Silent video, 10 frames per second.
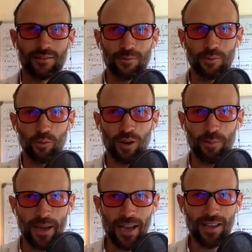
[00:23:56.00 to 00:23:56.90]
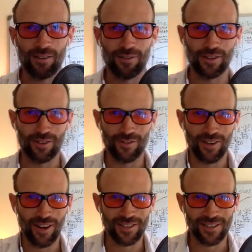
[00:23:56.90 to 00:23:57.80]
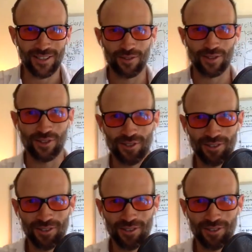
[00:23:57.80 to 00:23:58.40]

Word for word: wouldn't want to pay you for your advice. That's for sure.